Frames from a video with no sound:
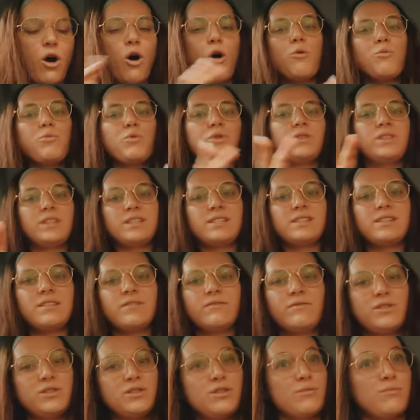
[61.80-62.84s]
put this in
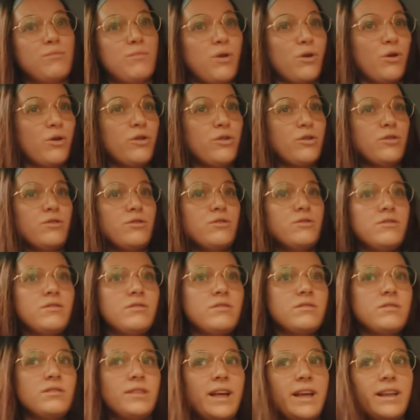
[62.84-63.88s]
for tomorrow,
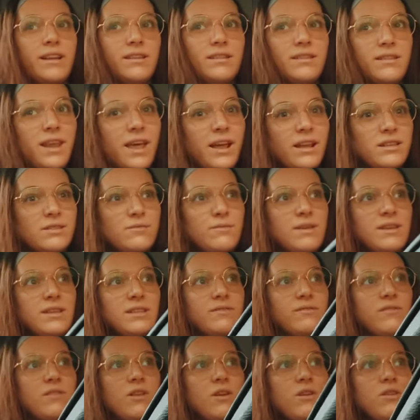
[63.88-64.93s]
like next week's
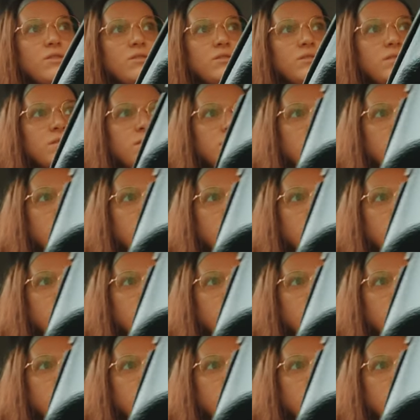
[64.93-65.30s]
vlog.